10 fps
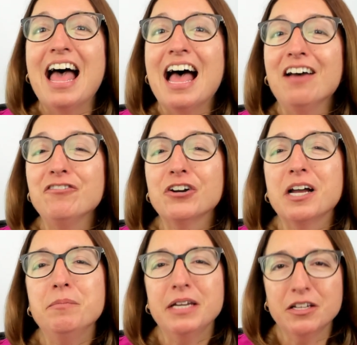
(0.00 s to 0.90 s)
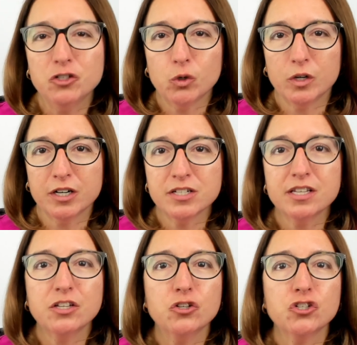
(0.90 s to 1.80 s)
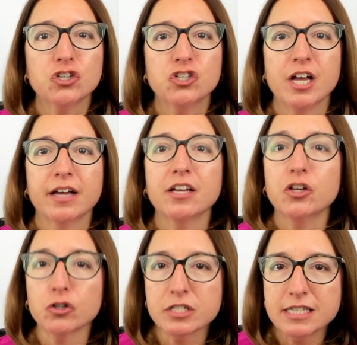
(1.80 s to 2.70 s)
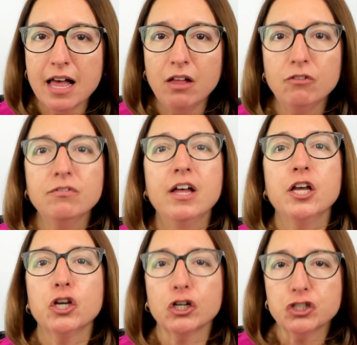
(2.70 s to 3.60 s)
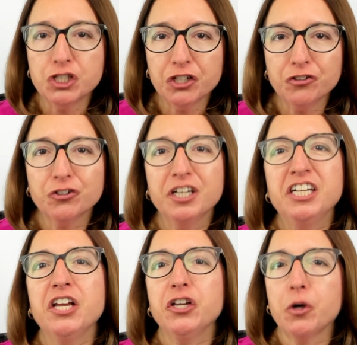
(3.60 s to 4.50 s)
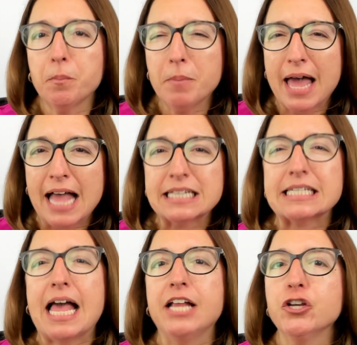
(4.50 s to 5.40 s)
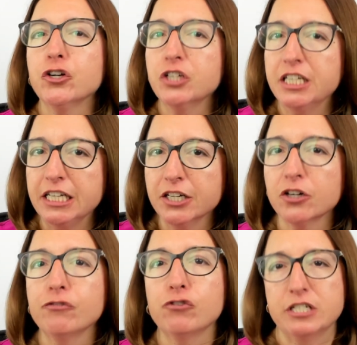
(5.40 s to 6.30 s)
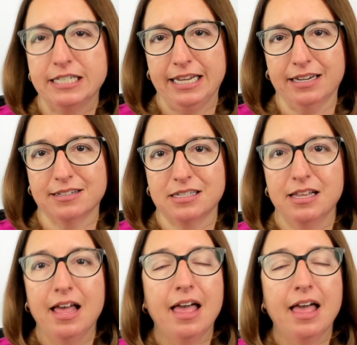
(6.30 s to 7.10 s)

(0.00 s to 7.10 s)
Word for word: After coming indoors, you should check yourself, your children, your pets, and your gear for ticks.